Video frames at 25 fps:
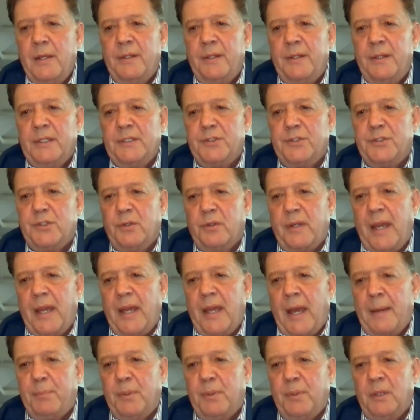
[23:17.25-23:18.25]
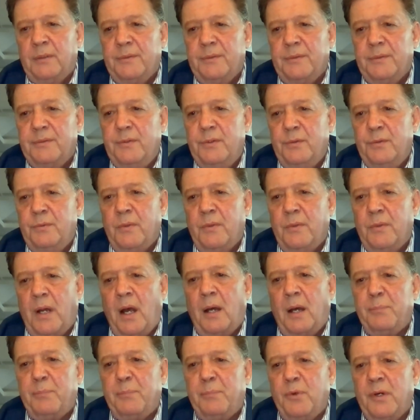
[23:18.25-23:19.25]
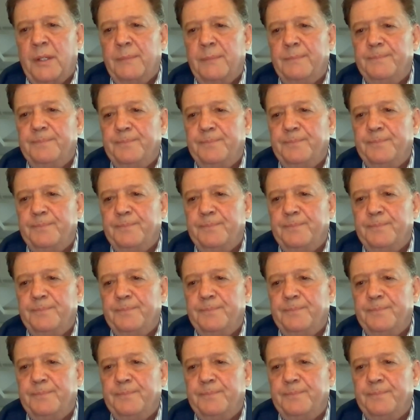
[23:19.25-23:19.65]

initial capital to operate.